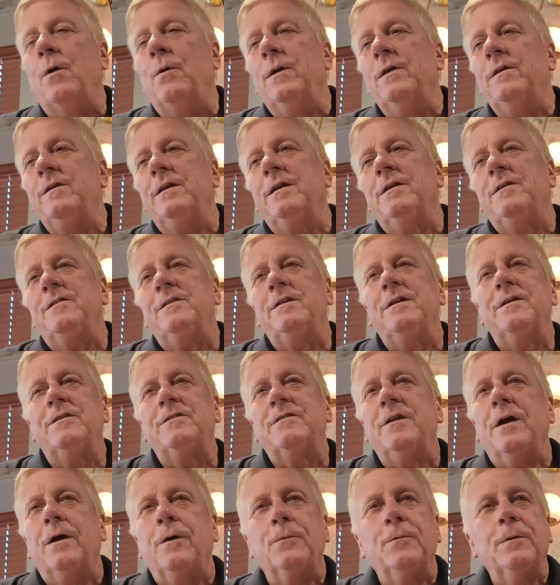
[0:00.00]
No,
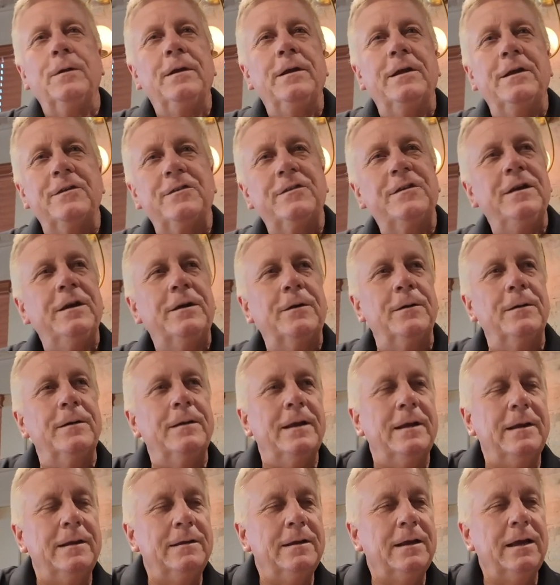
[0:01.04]
it's not really a
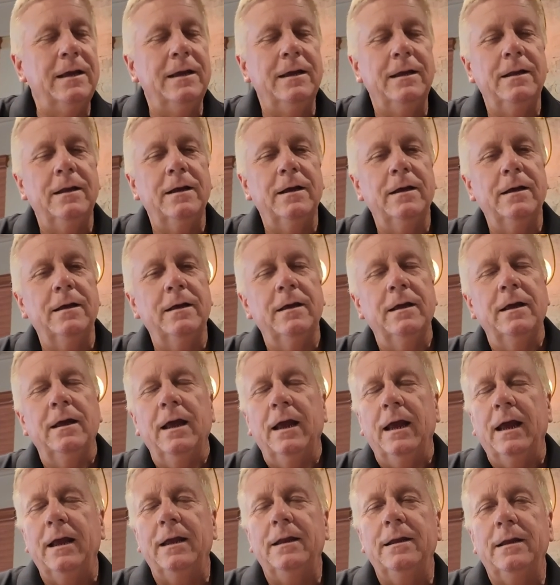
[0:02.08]
secret. And
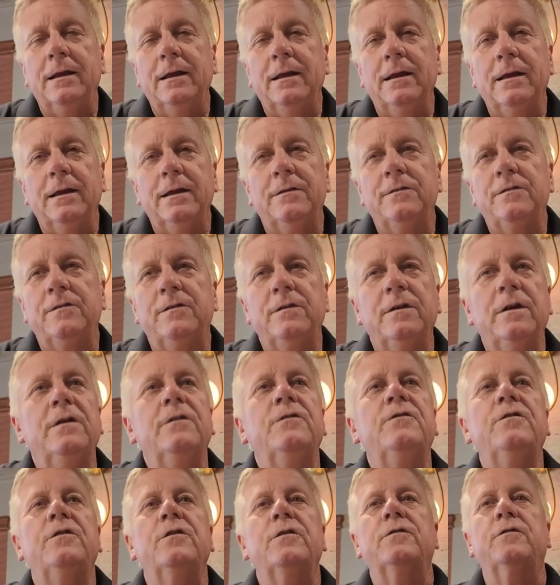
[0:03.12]

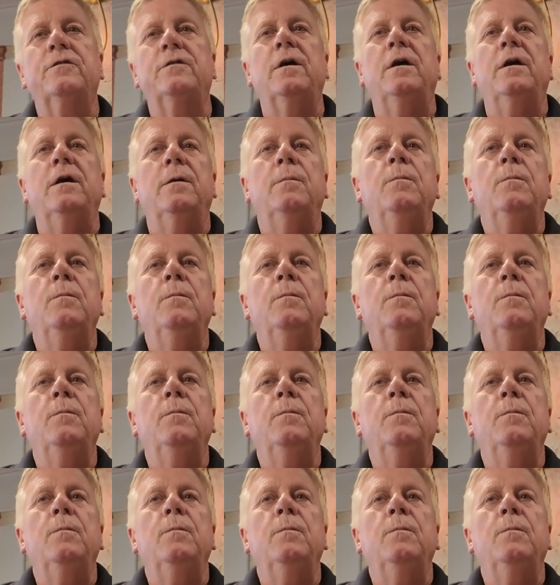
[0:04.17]
it's just